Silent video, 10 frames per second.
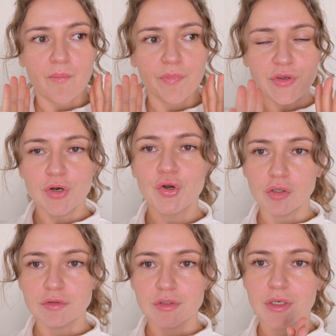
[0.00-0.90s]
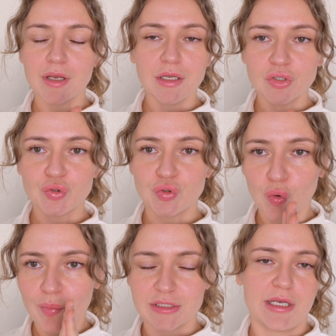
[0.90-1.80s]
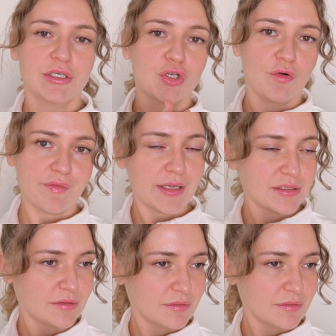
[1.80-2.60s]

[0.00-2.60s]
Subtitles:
you do not need to massage your face